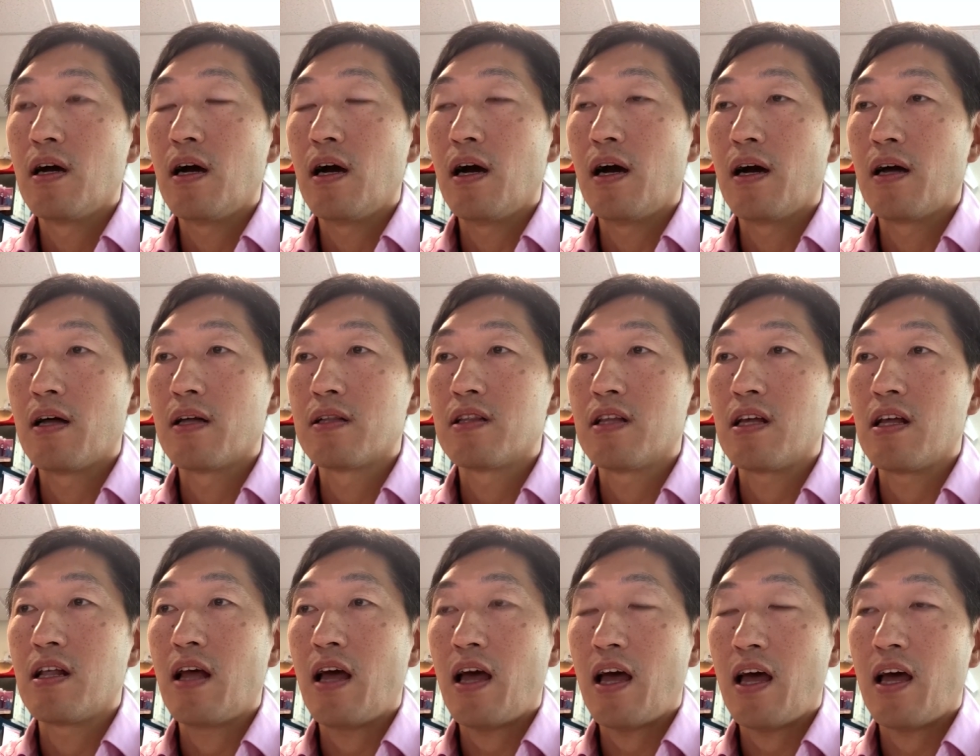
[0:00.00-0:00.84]
uh,
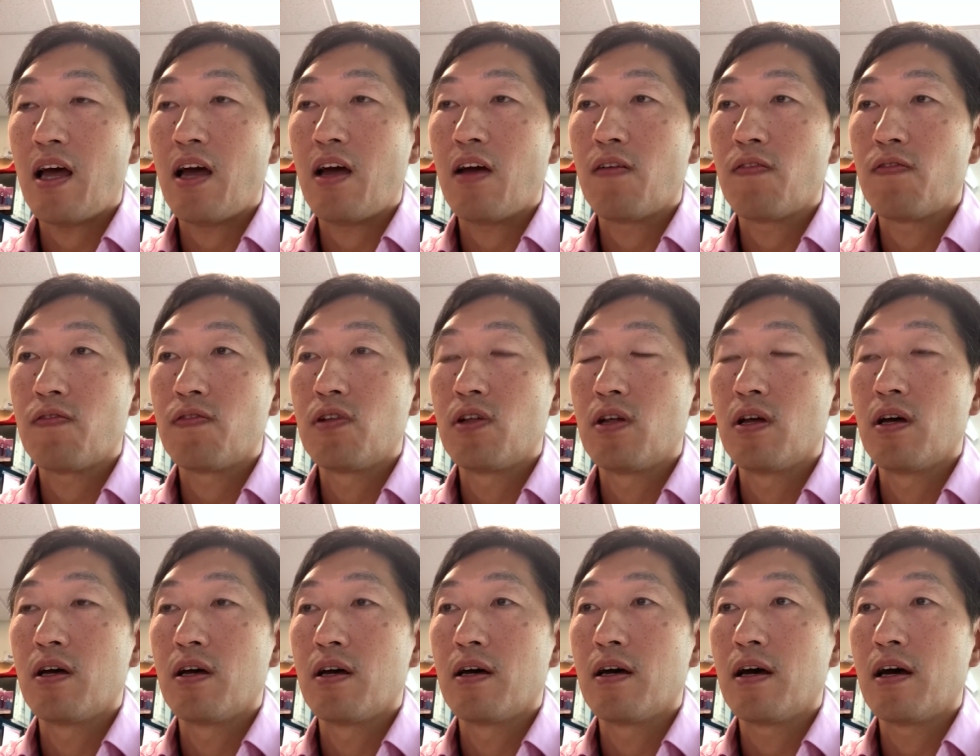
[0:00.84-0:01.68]
did have
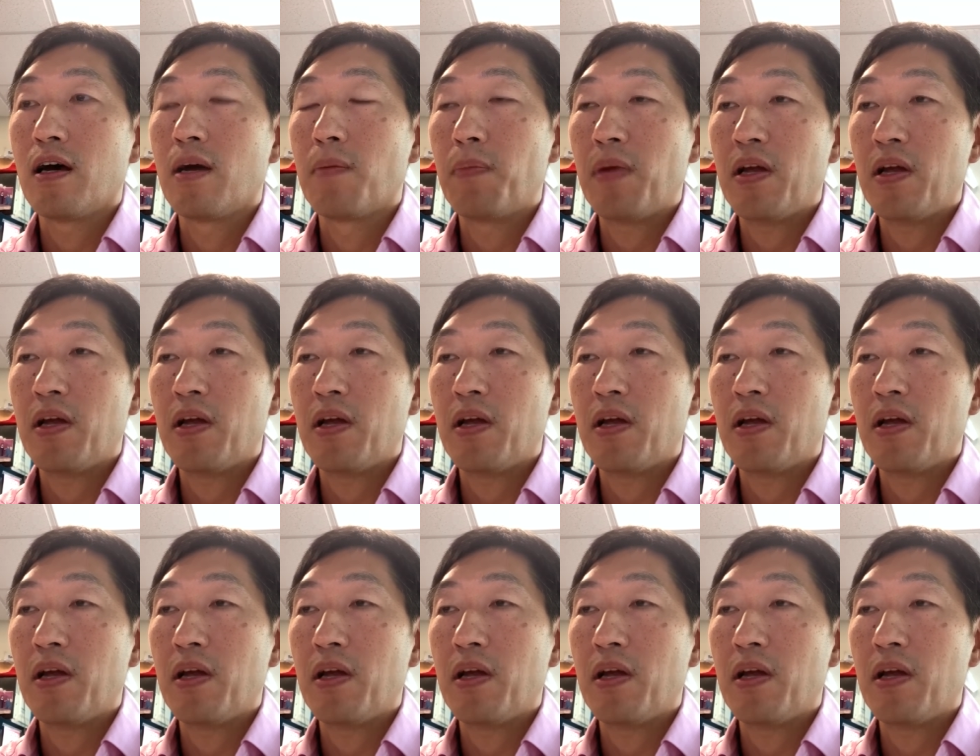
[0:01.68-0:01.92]
the uh,